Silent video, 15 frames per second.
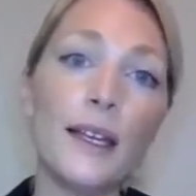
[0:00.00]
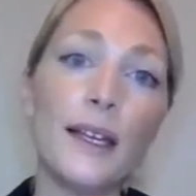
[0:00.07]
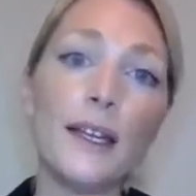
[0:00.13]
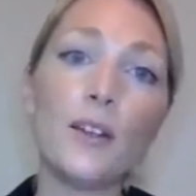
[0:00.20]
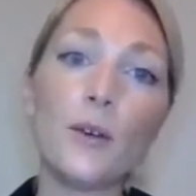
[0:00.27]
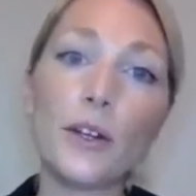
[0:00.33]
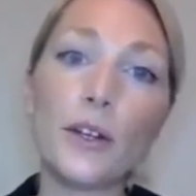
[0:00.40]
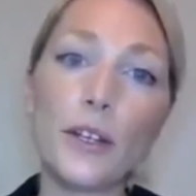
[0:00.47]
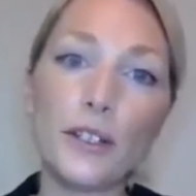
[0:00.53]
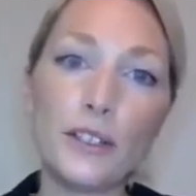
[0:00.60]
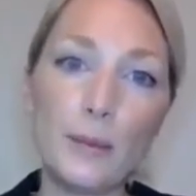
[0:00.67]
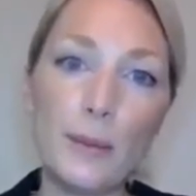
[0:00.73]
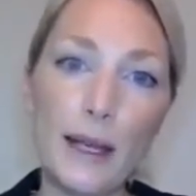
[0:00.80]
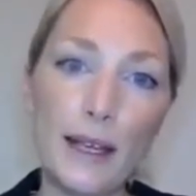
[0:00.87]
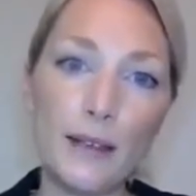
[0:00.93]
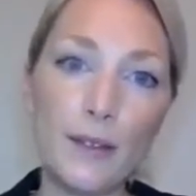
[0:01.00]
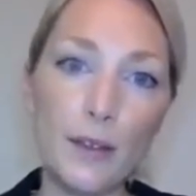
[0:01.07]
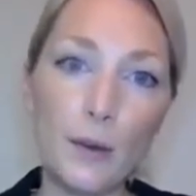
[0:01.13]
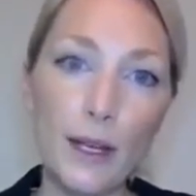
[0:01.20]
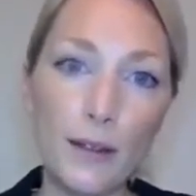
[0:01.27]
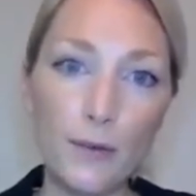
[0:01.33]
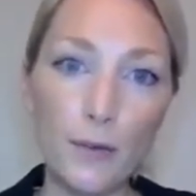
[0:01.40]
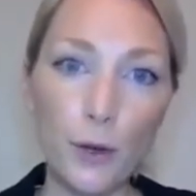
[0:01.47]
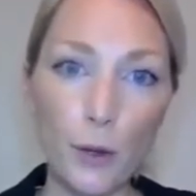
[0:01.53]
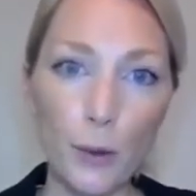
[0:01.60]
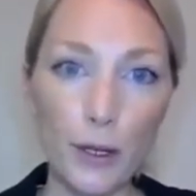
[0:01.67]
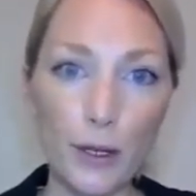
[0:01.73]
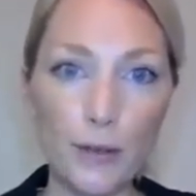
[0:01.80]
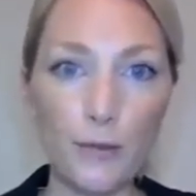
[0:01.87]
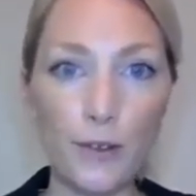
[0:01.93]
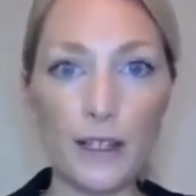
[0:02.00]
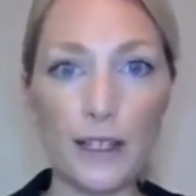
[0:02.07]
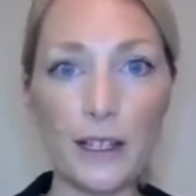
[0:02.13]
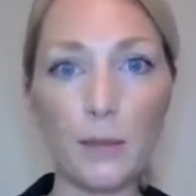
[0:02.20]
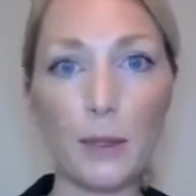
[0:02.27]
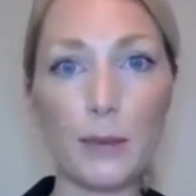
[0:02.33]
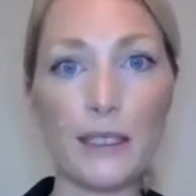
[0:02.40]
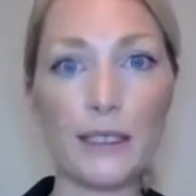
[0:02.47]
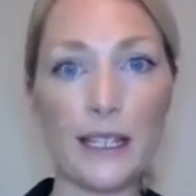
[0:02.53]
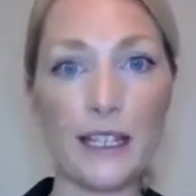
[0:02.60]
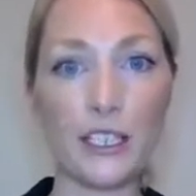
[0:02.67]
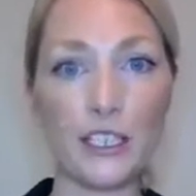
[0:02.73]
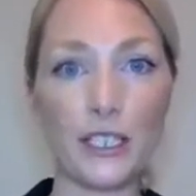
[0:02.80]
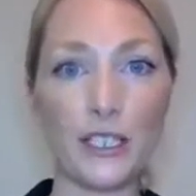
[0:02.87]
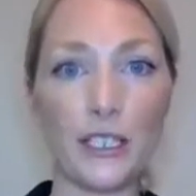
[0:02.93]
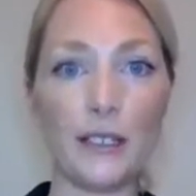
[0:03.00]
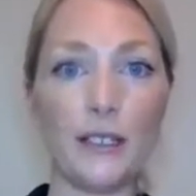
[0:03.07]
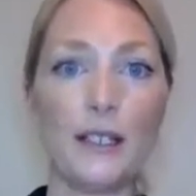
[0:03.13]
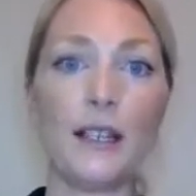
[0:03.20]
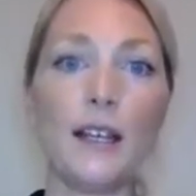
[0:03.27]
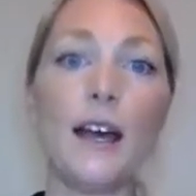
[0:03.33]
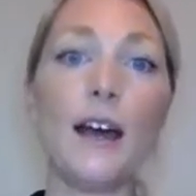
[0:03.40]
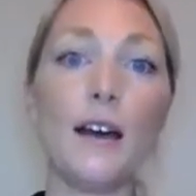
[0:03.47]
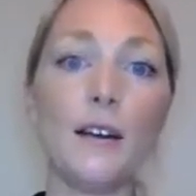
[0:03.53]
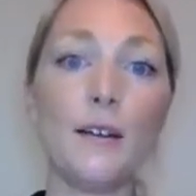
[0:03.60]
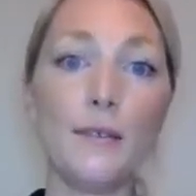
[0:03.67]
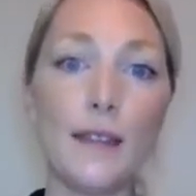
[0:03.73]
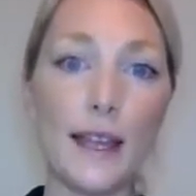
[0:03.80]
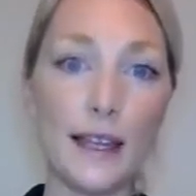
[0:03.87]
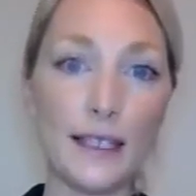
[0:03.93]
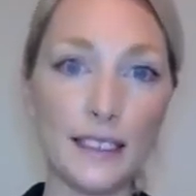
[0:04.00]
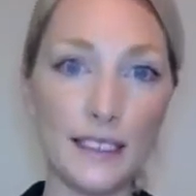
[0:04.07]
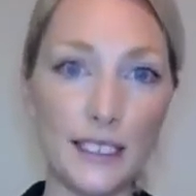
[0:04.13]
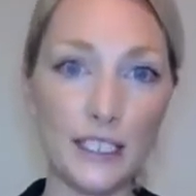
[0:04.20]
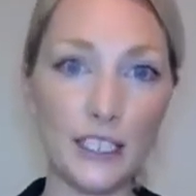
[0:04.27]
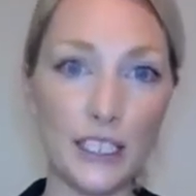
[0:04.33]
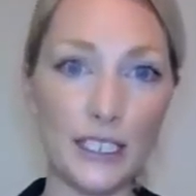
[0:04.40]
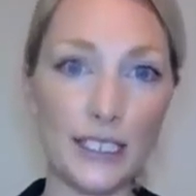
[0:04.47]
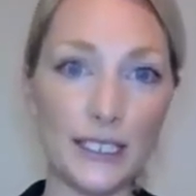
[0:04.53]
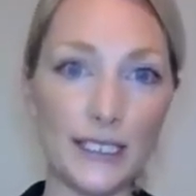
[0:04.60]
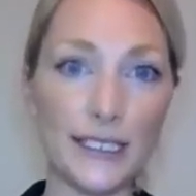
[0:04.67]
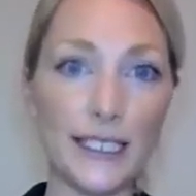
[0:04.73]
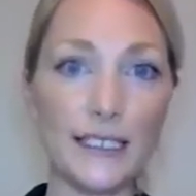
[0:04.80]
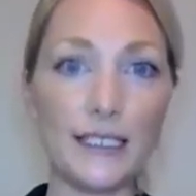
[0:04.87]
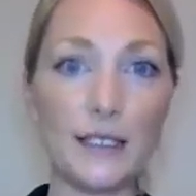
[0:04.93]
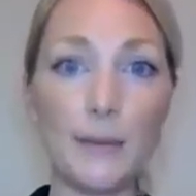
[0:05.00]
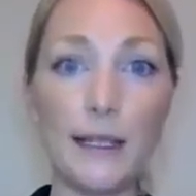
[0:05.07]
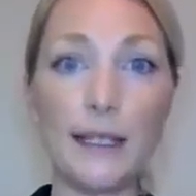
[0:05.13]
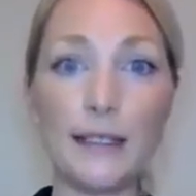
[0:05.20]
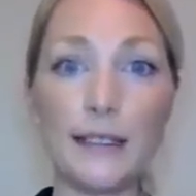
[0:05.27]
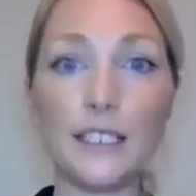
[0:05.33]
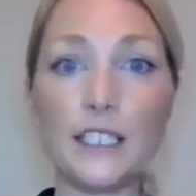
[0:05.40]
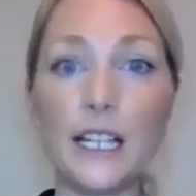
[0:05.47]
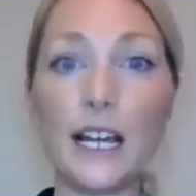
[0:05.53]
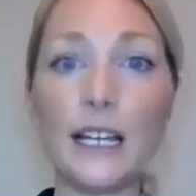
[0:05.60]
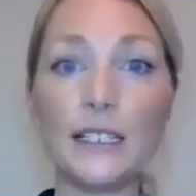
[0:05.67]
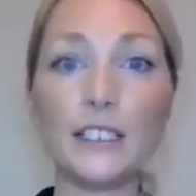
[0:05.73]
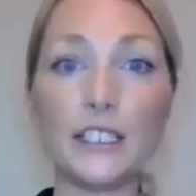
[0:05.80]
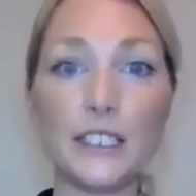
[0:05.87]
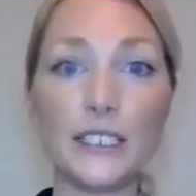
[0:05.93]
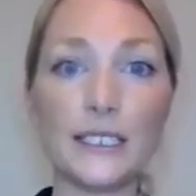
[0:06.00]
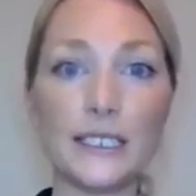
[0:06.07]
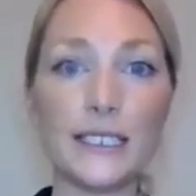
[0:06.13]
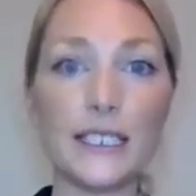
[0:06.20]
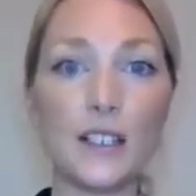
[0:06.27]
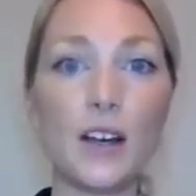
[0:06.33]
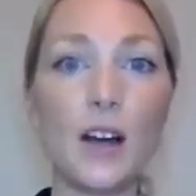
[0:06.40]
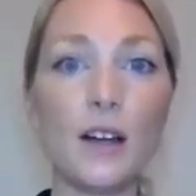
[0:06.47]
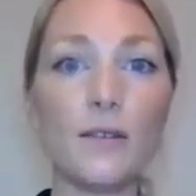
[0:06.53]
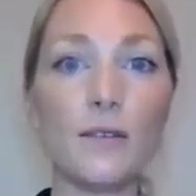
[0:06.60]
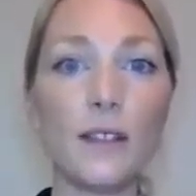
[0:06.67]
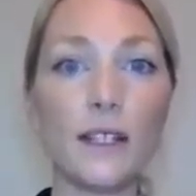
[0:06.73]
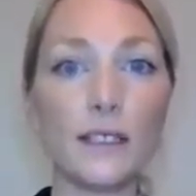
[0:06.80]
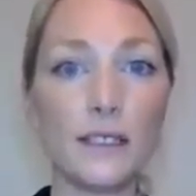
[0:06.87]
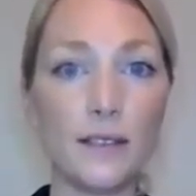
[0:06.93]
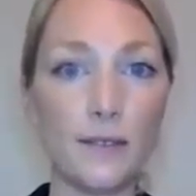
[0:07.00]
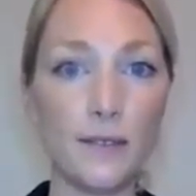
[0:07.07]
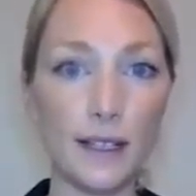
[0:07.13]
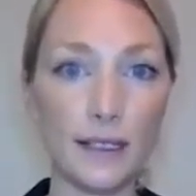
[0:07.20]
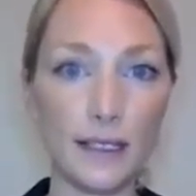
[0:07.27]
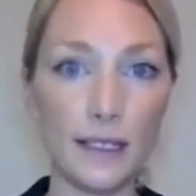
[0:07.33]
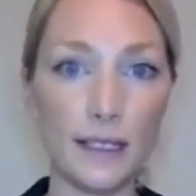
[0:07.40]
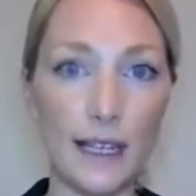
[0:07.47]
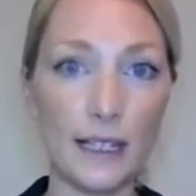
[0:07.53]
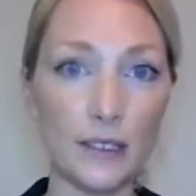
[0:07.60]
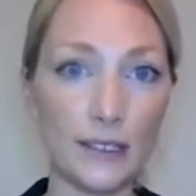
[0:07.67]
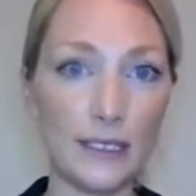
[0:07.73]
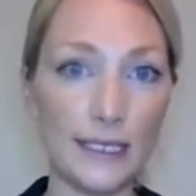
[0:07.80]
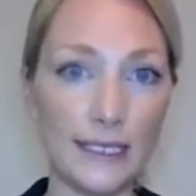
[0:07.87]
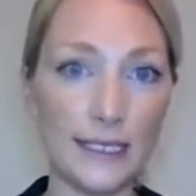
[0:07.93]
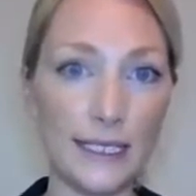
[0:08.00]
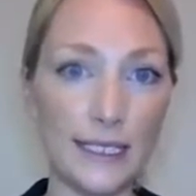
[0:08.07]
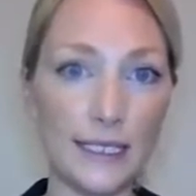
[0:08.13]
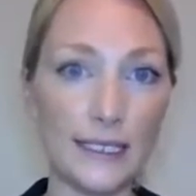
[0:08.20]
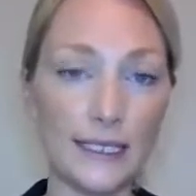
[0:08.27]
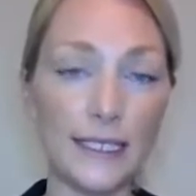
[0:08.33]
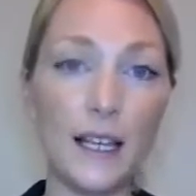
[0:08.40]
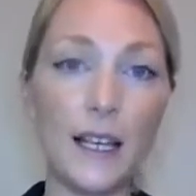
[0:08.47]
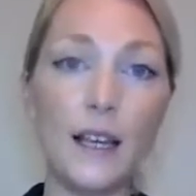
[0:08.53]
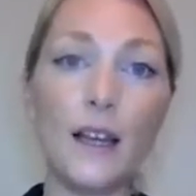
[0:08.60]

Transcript: In order to pave the way forward for the implementation of the SDGs and to meet the challenges in conflict-affected LDCs,